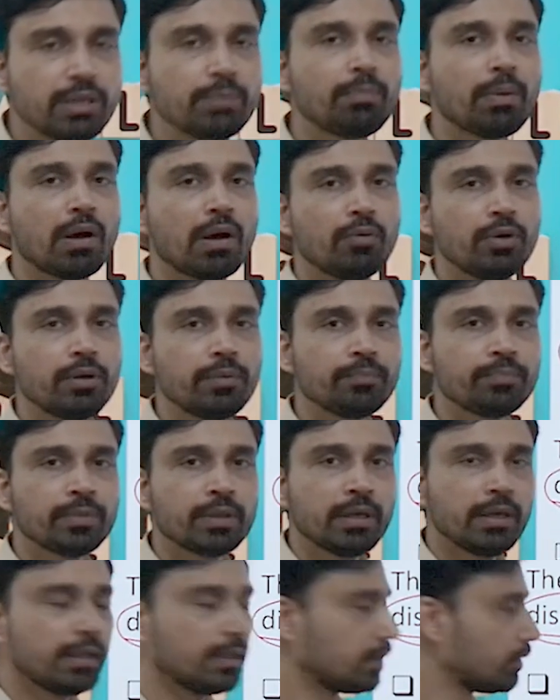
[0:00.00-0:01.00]

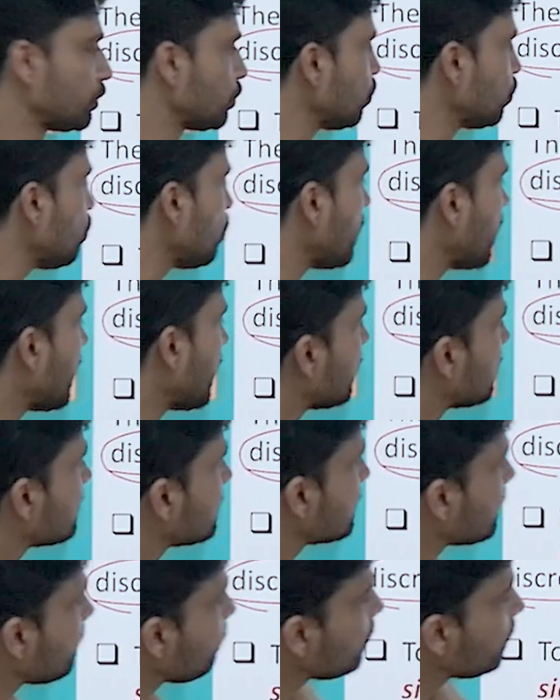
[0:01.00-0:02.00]
power to
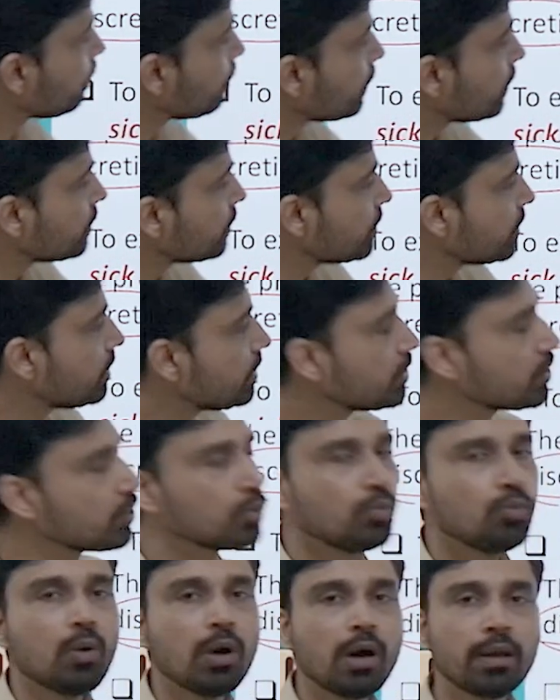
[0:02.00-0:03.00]
exempt
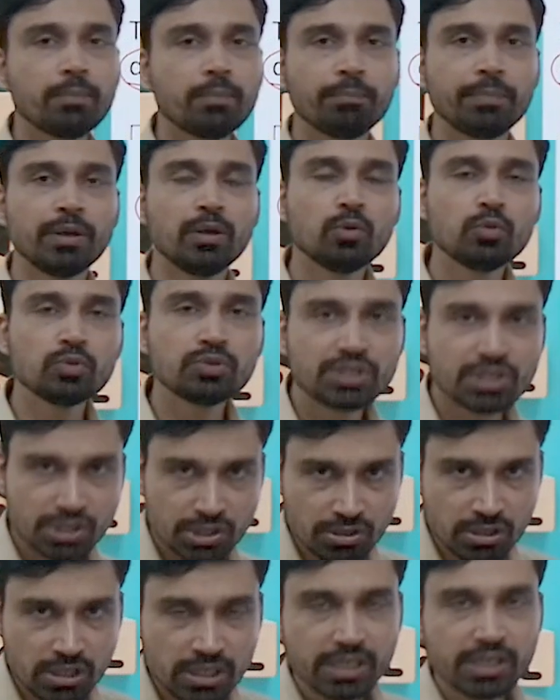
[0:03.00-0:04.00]
persons who are below
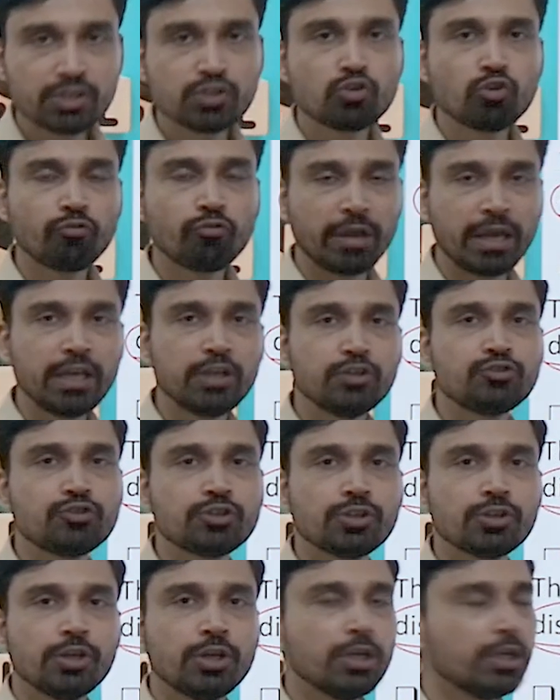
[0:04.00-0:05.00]
16 years of
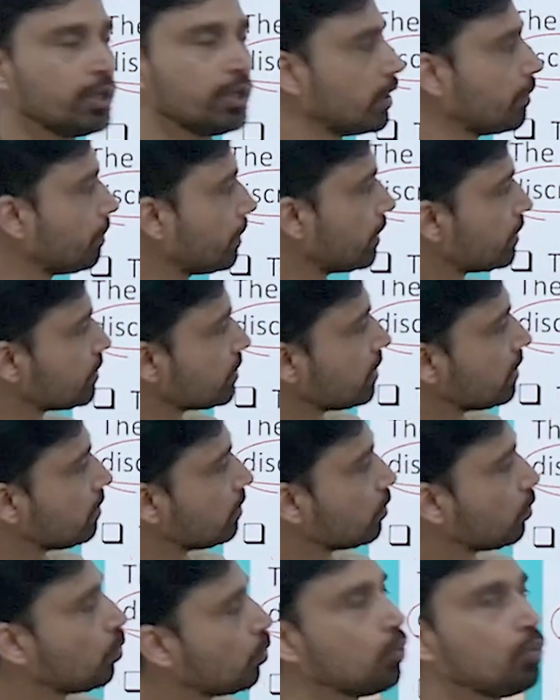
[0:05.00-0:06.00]
age,
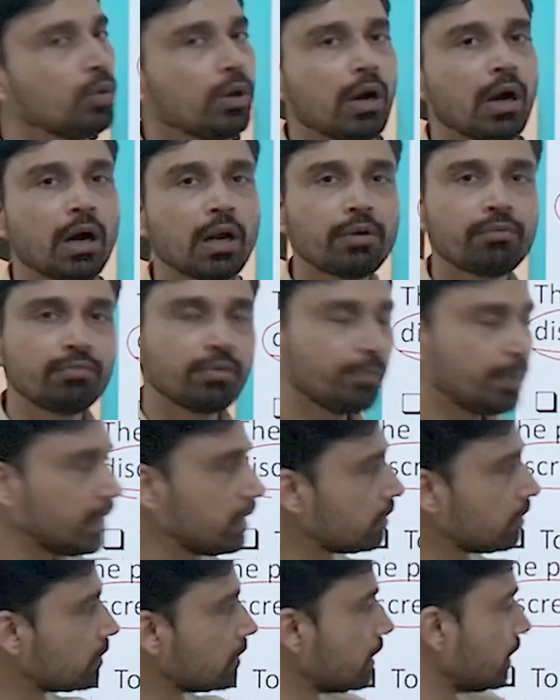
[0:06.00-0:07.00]
person who are
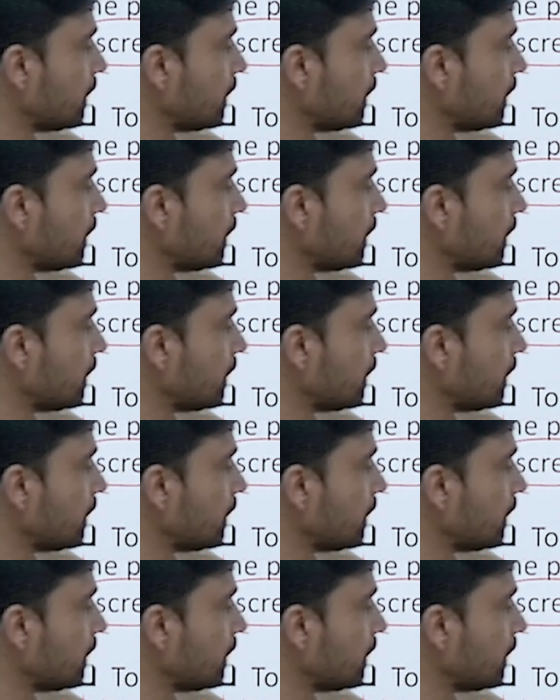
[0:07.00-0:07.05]
women,